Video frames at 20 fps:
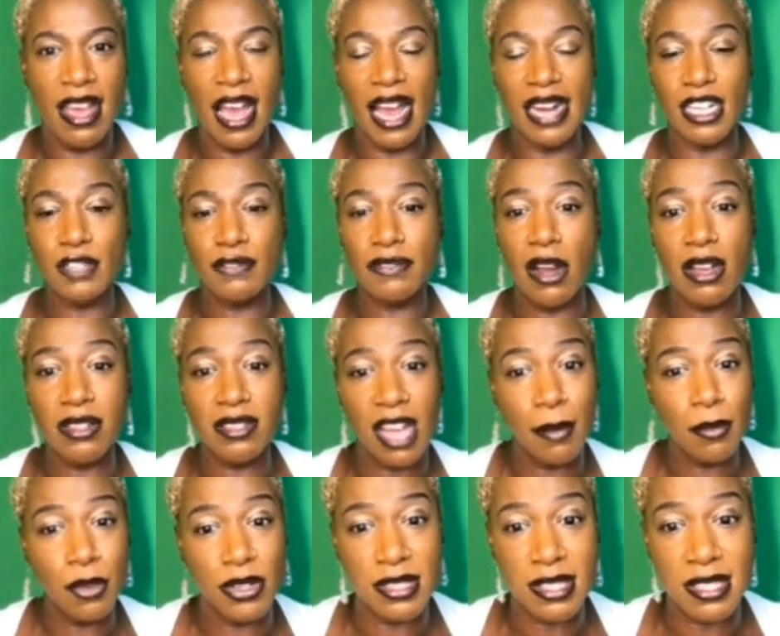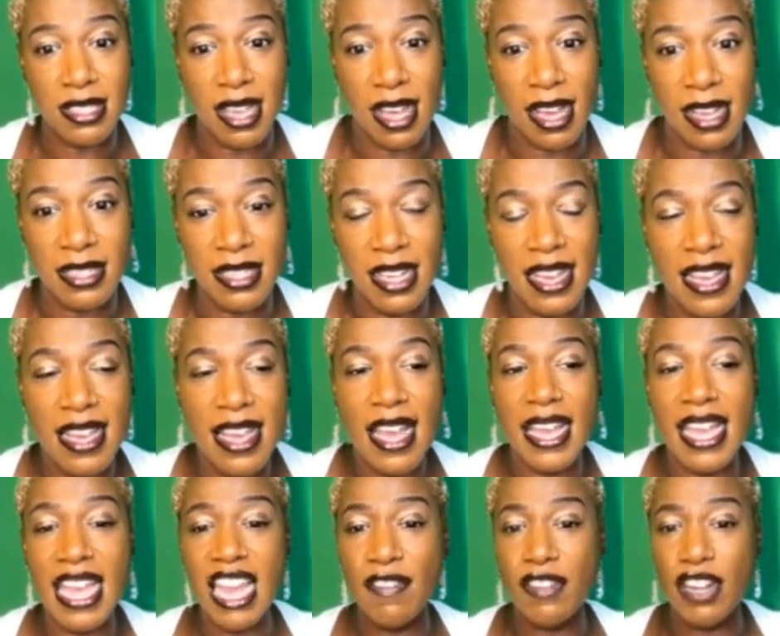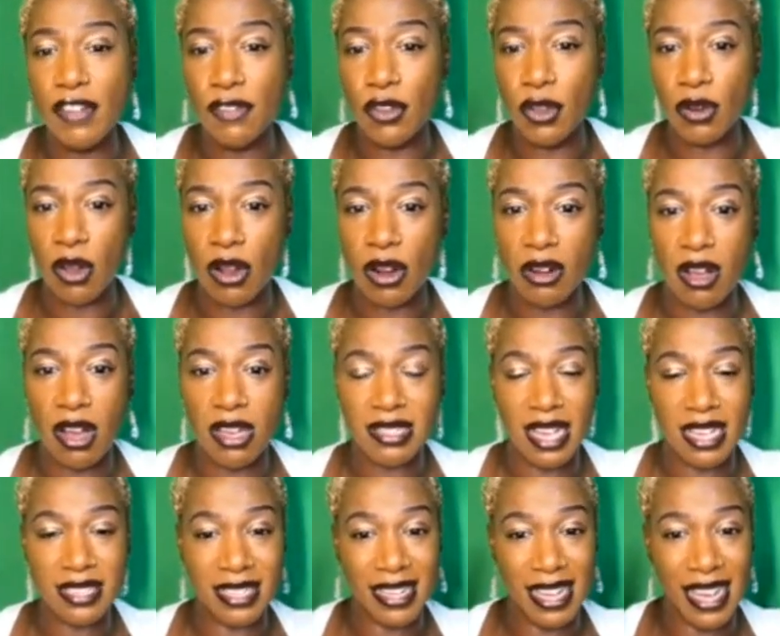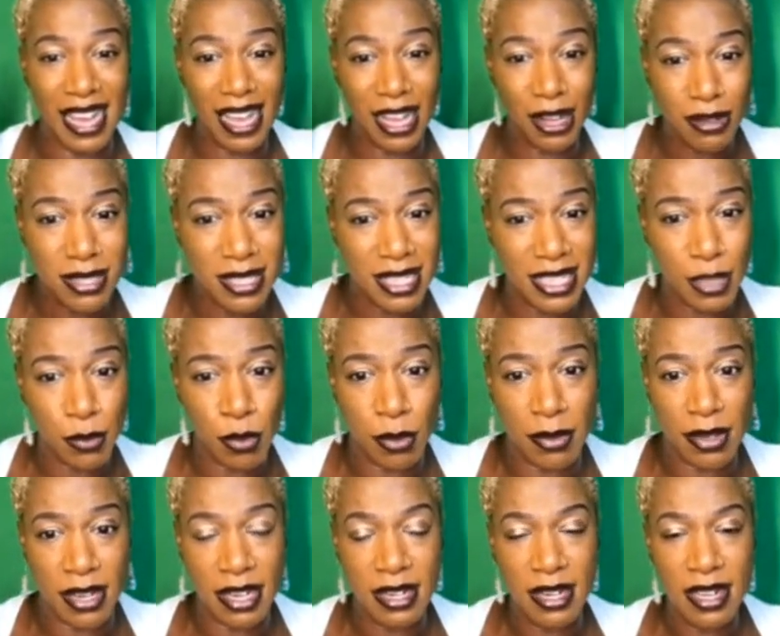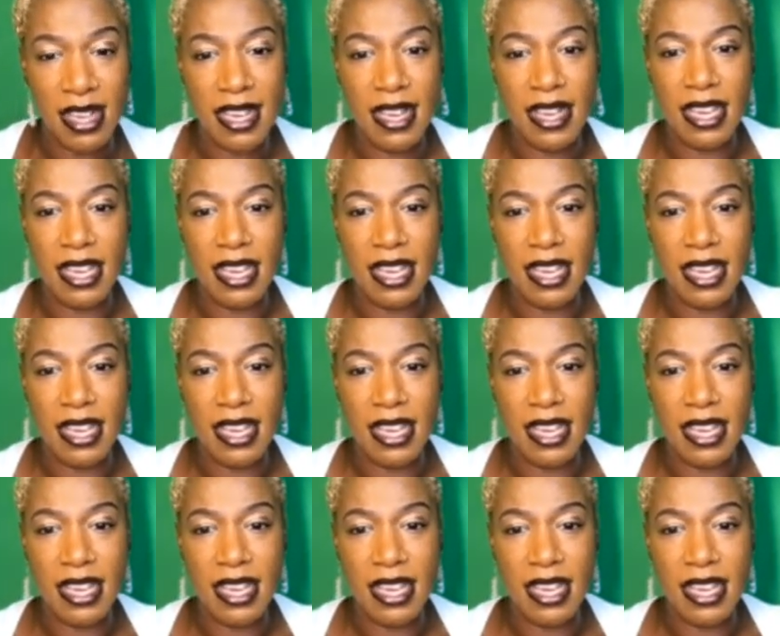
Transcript: And as far as I'm concerned, even if you're not classed as an elderly woman,